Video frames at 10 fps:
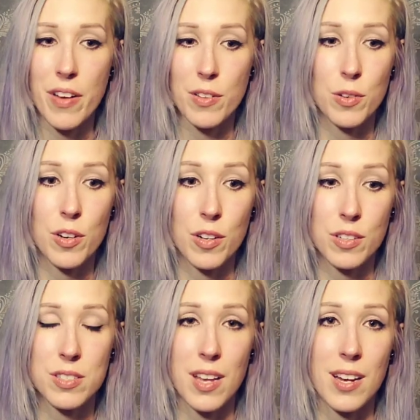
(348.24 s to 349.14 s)
my fellow
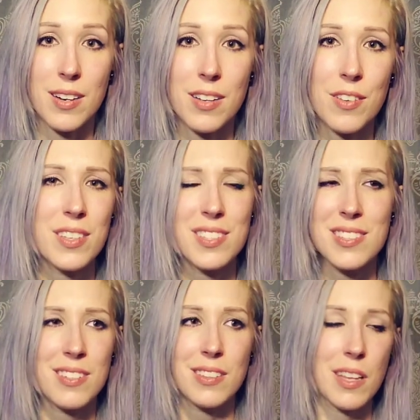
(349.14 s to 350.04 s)
cooks. And you
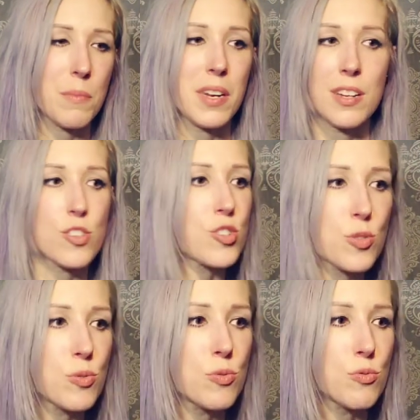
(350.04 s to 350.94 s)
know, this isn't
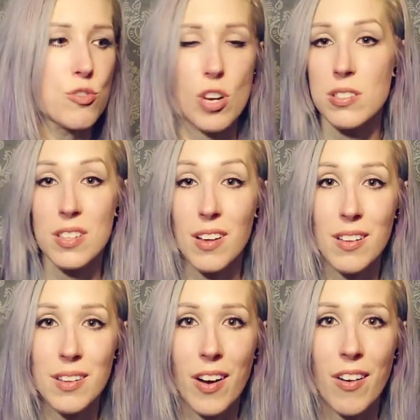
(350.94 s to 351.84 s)
limited to
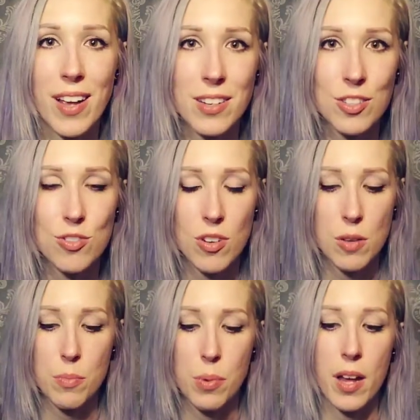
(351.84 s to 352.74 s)
just the culinary
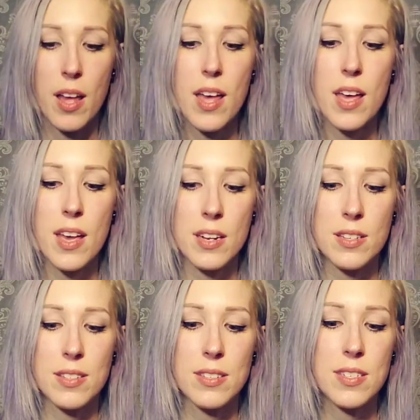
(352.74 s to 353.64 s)
industry, but
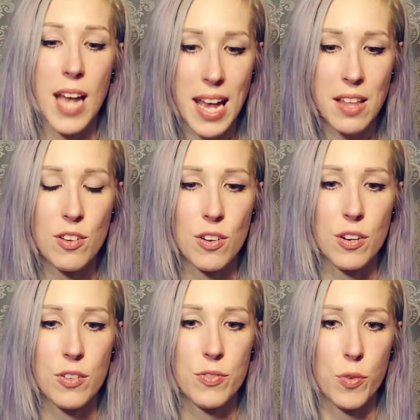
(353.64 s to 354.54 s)
it is
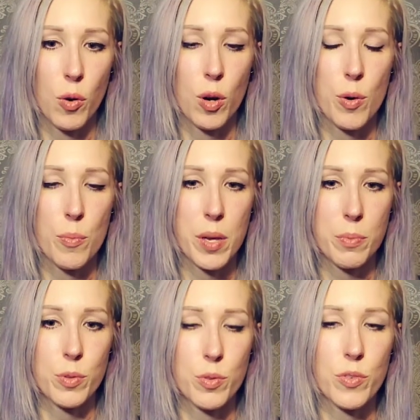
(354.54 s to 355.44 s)
tailored
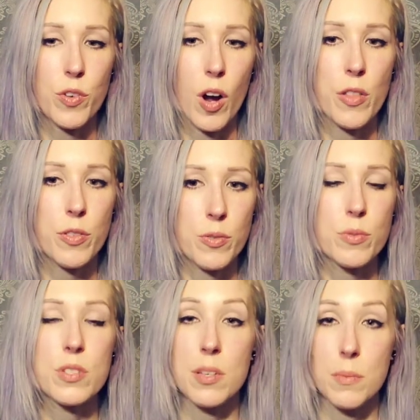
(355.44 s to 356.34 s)
for people who've
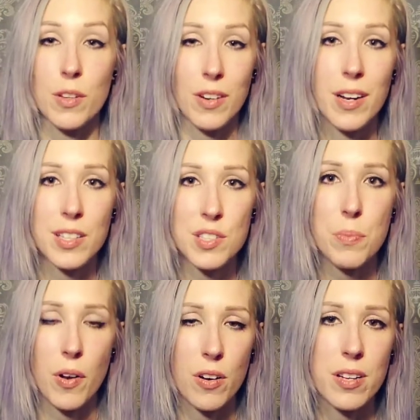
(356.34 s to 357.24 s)
gone through similar
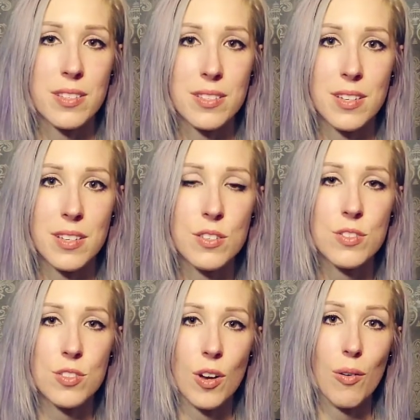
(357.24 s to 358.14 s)

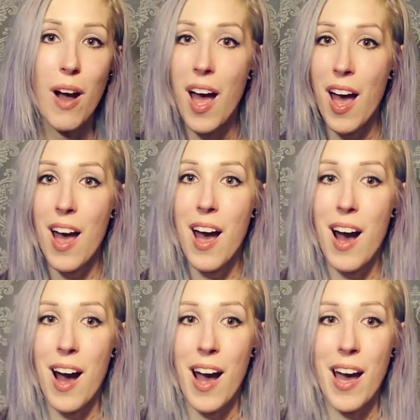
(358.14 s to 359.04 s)
experiences. So
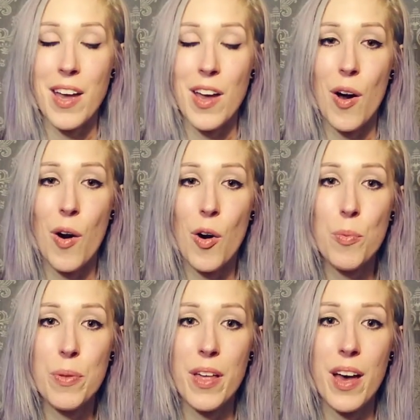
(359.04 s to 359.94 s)
I
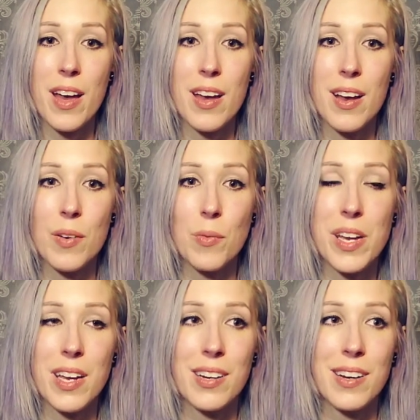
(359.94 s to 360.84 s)
hope
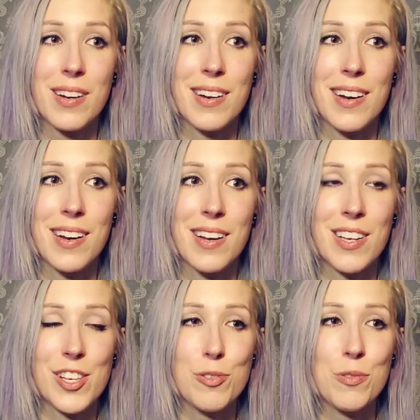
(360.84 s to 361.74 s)
that we can
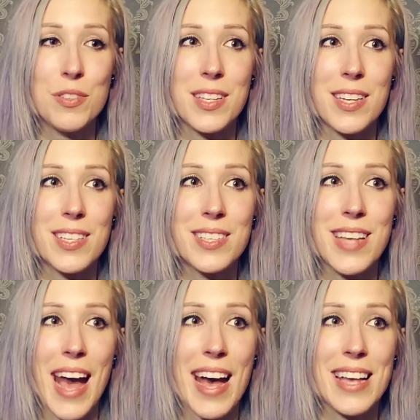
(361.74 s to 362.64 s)
use
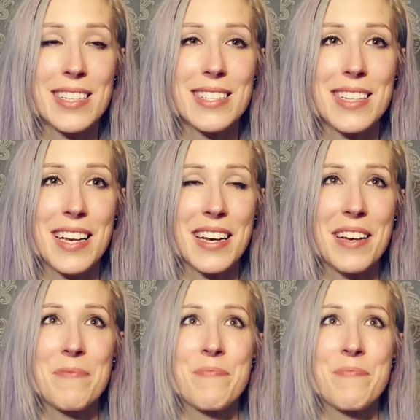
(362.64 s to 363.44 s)
this as